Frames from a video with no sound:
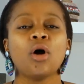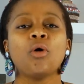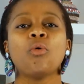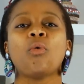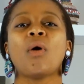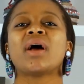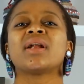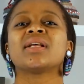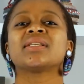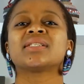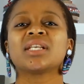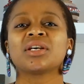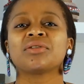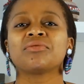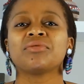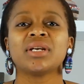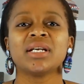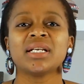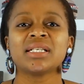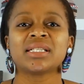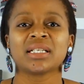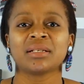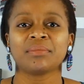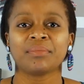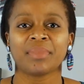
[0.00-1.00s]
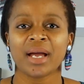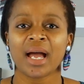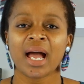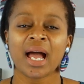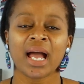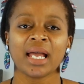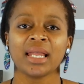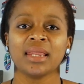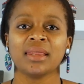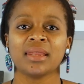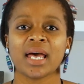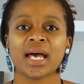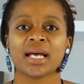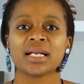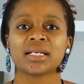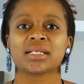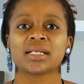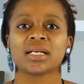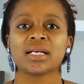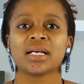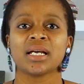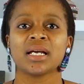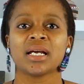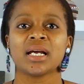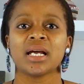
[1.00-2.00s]
What is the reason behind that?
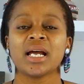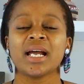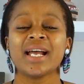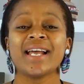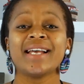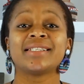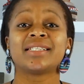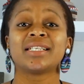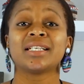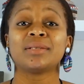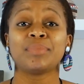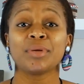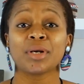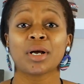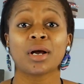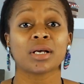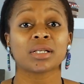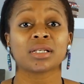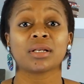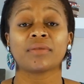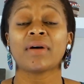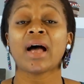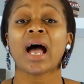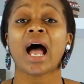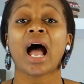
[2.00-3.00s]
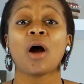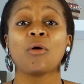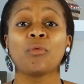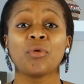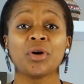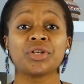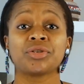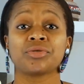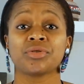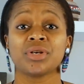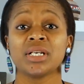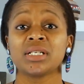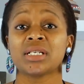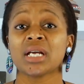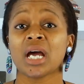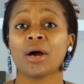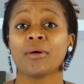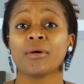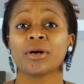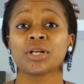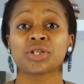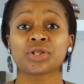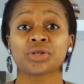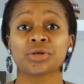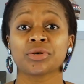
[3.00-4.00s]
Is it because of how we treat
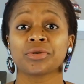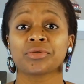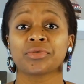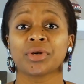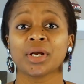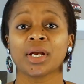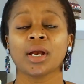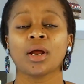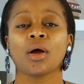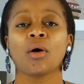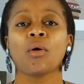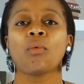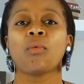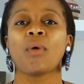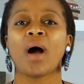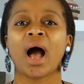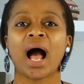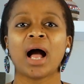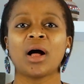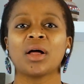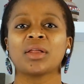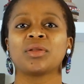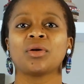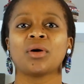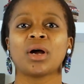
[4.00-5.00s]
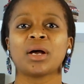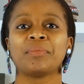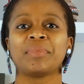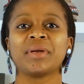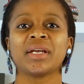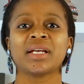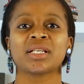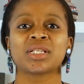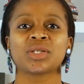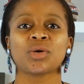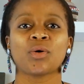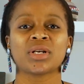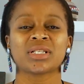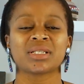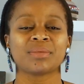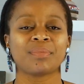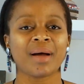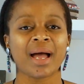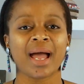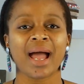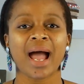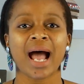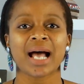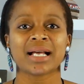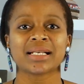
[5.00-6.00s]
our children while they are being taught
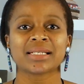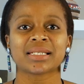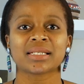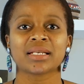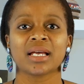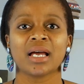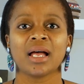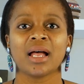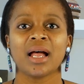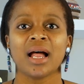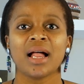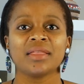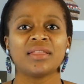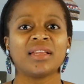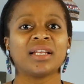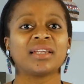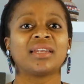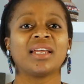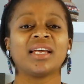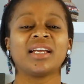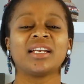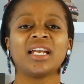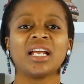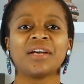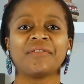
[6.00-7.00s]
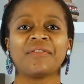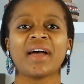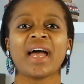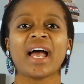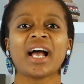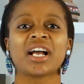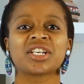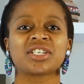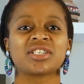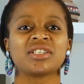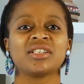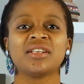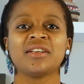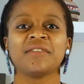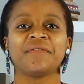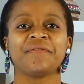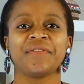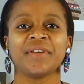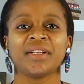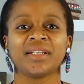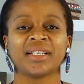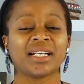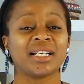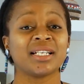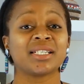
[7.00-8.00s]
by us, that they never actually
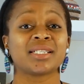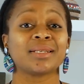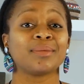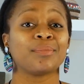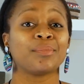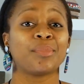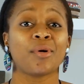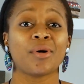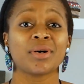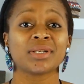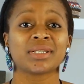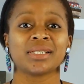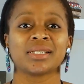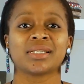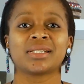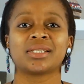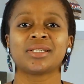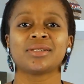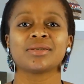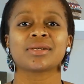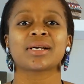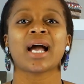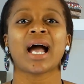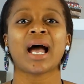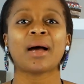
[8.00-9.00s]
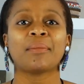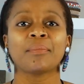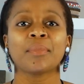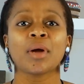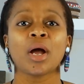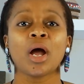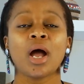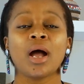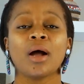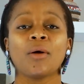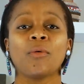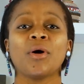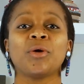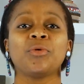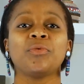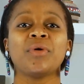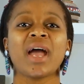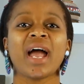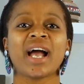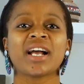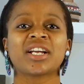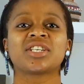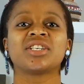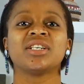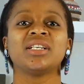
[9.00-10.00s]
feel that it's important to come when we
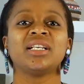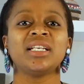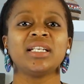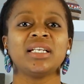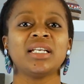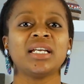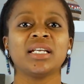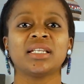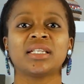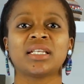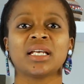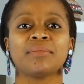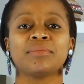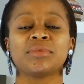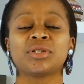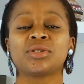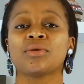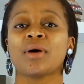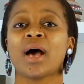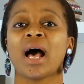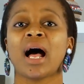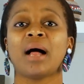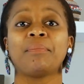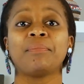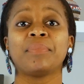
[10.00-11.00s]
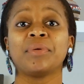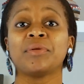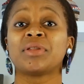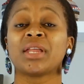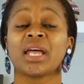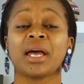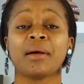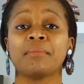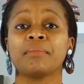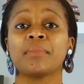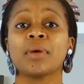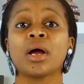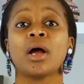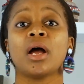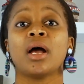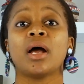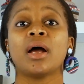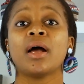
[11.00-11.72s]
actually need them to help them